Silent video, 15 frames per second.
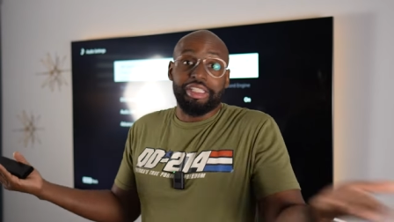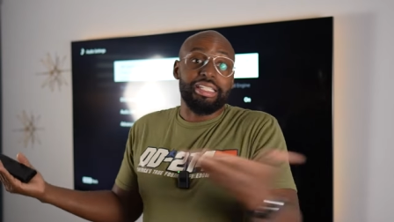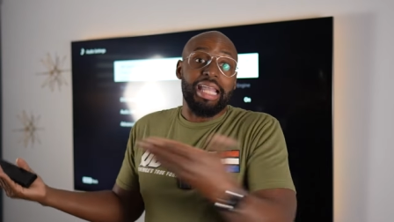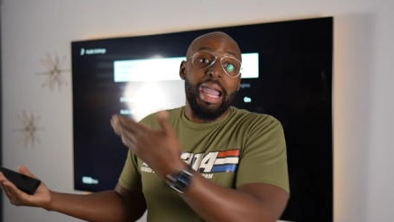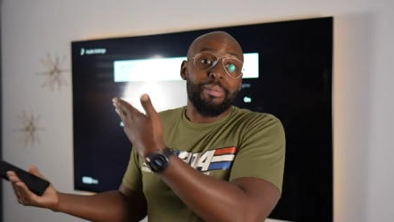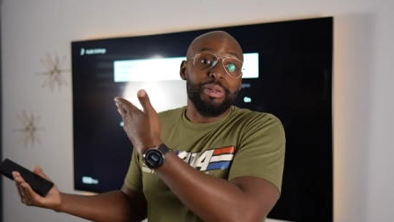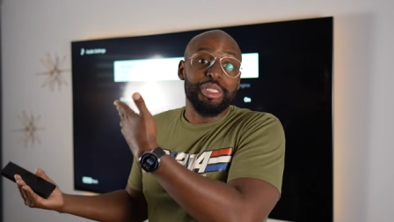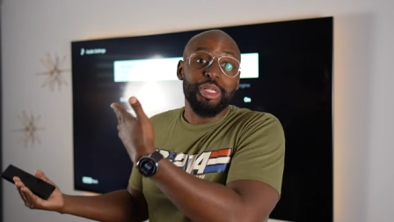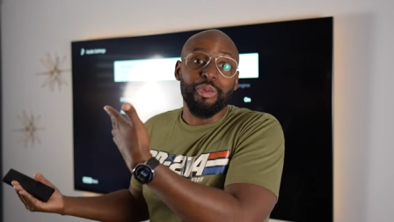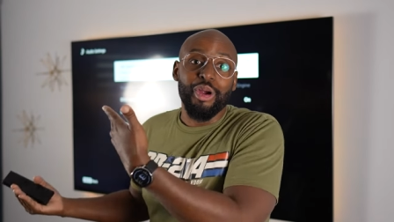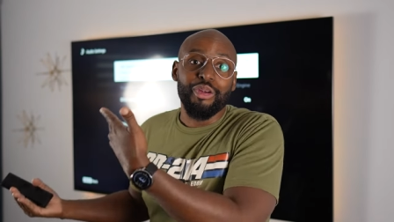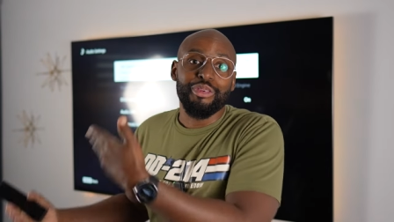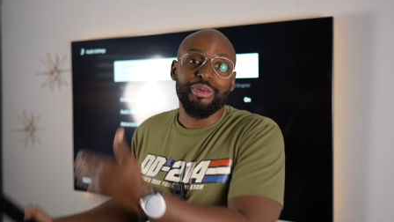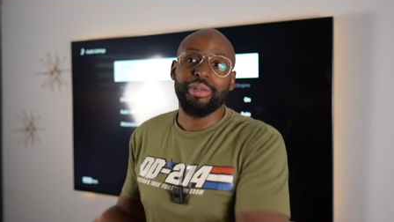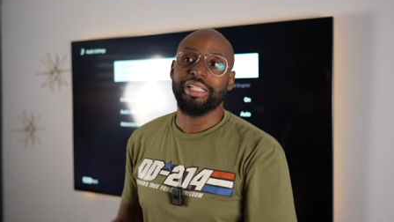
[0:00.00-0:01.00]
just happened to
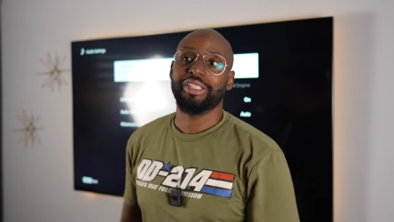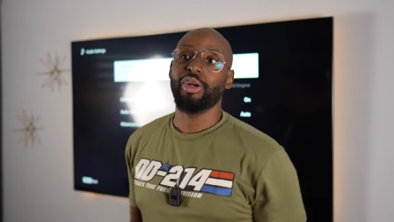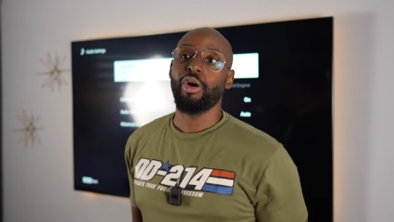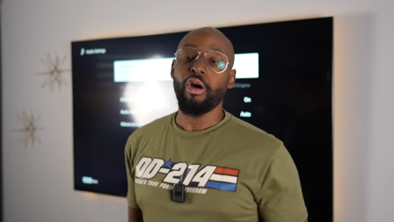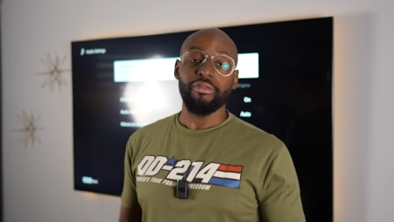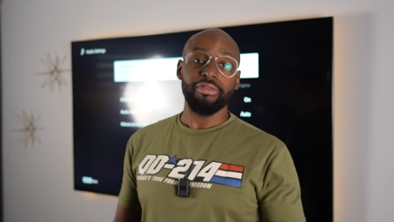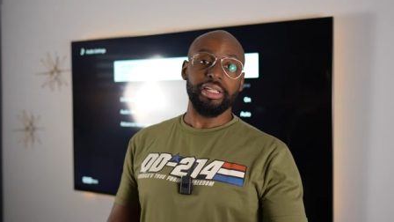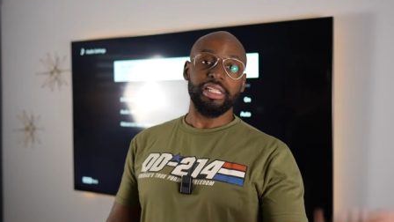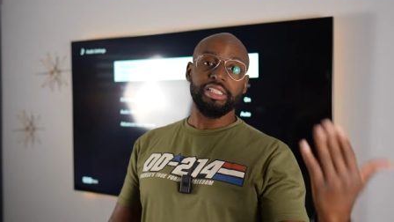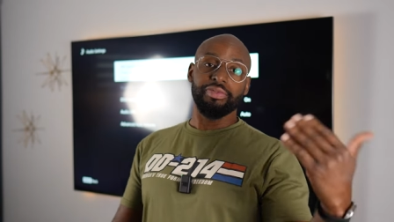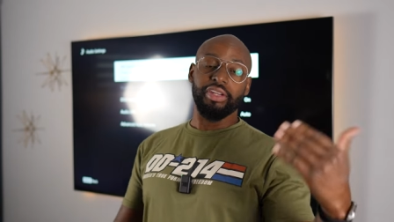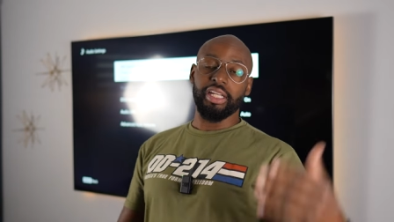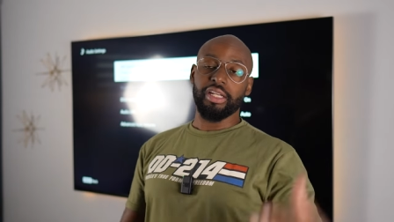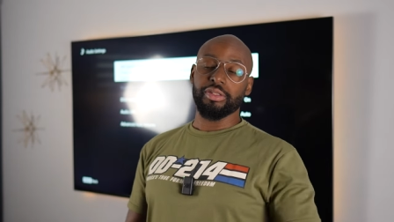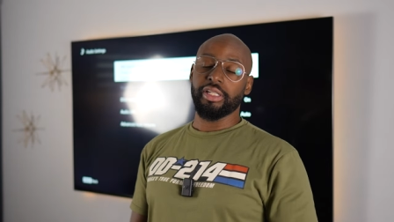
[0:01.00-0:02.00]
work for me. So hopefully this
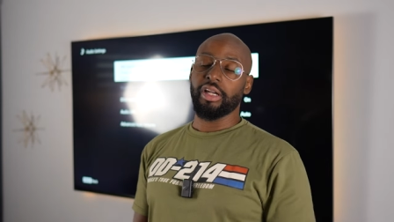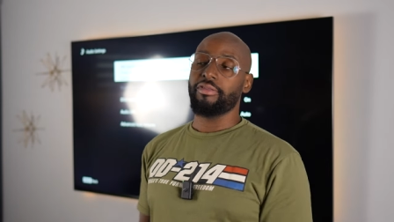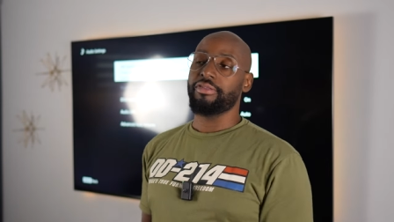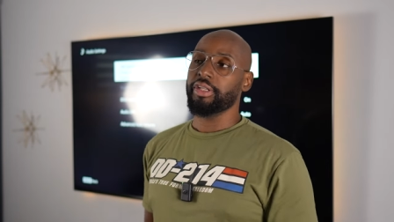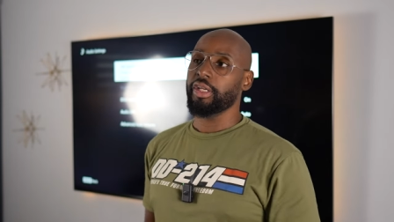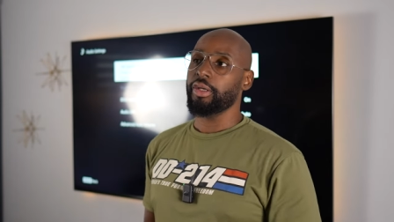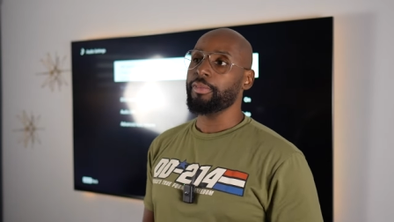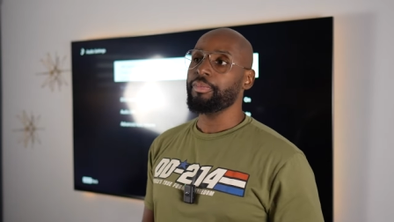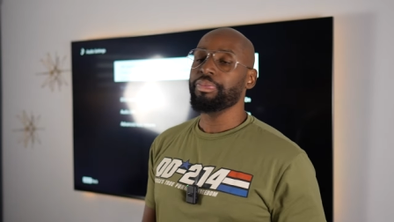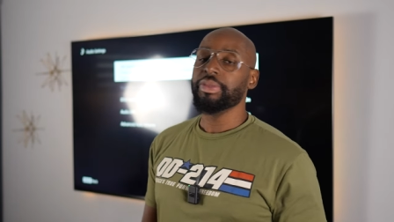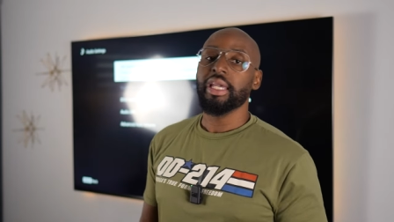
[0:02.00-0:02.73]
video is helpful to you.